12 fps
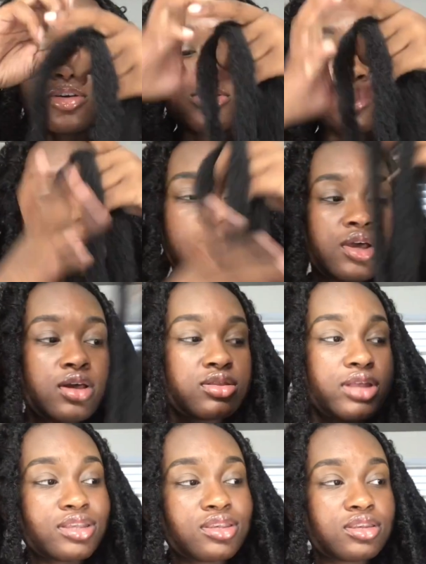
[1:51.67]
So
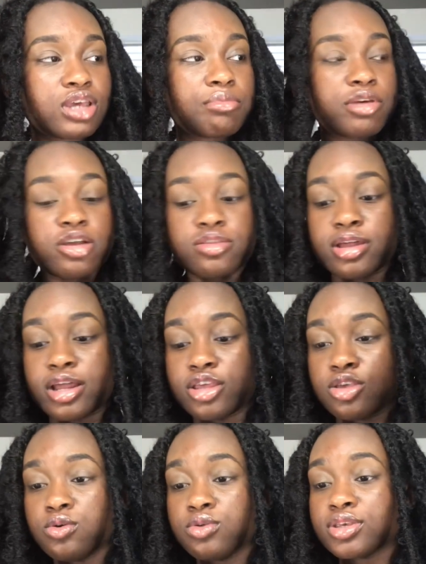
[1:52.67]
that's the type of hair that I
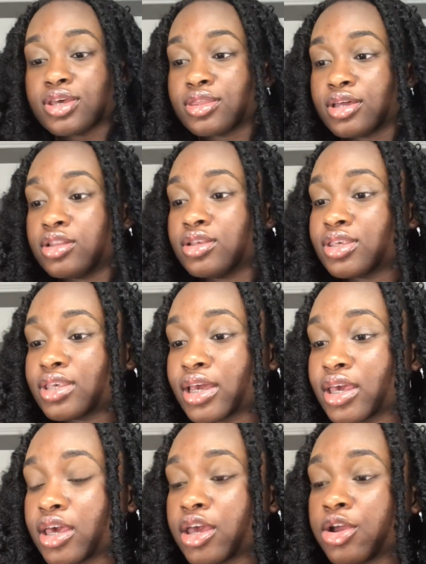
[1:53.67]
use. And then the
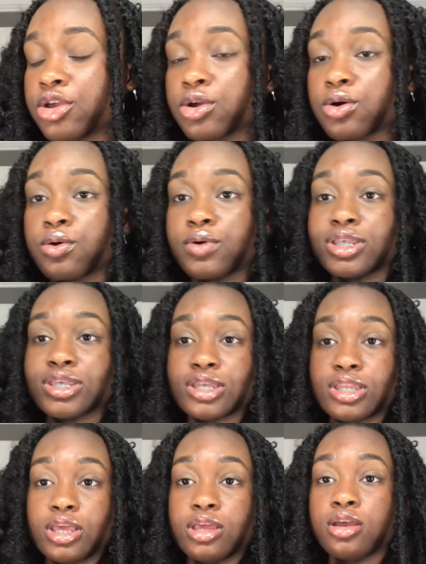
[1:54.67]
second hair, you're going to
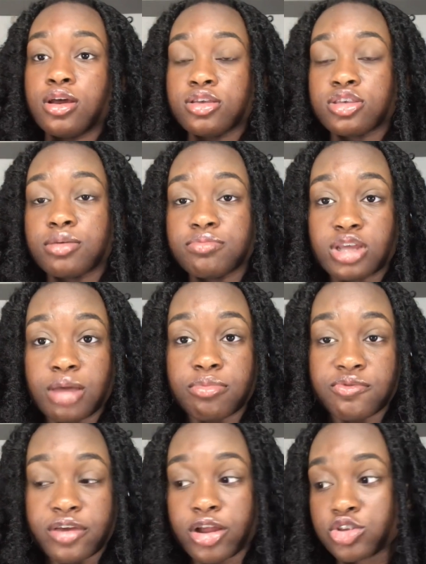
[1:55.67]
need some type
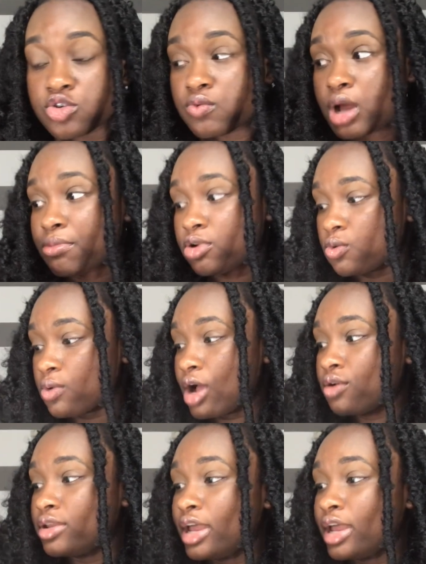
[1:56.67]
of hair to wrap it around.